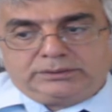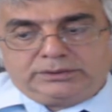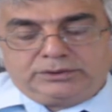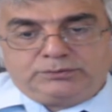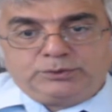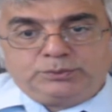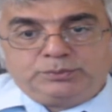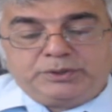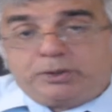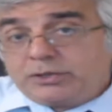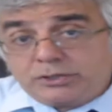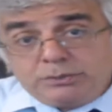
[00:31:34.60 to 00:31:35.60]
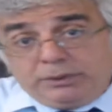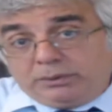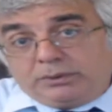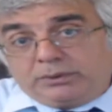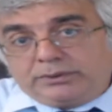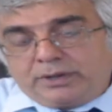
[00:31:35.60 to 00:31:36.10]
it would be possible
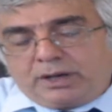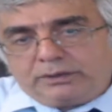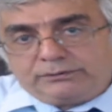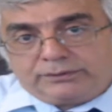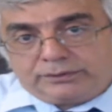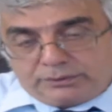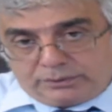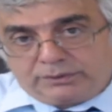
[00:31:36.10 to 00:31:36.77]
or not